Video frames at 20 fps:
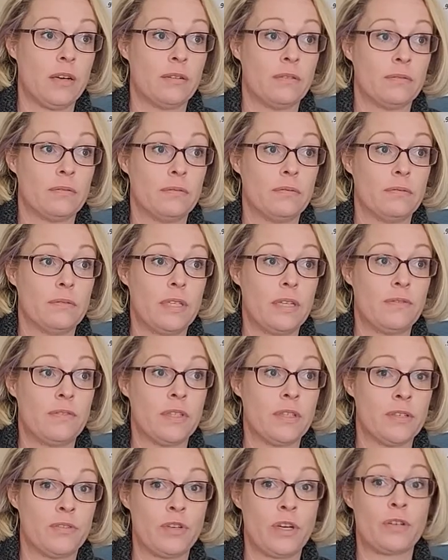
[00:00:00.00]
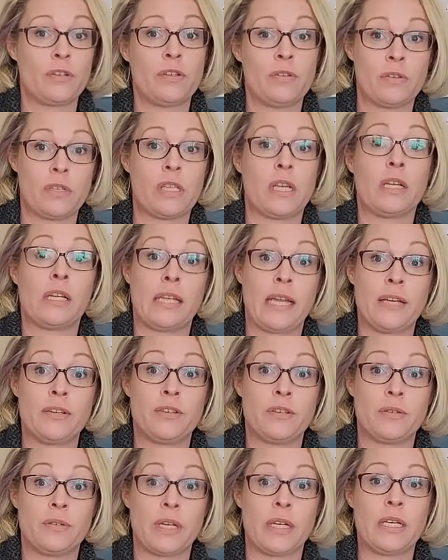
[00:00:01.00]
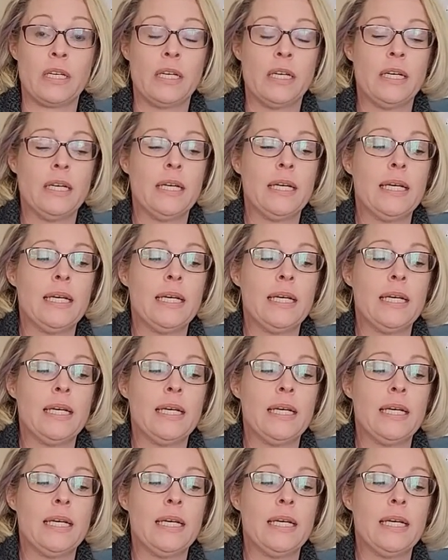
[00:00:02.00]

know, even the drug use that led to it.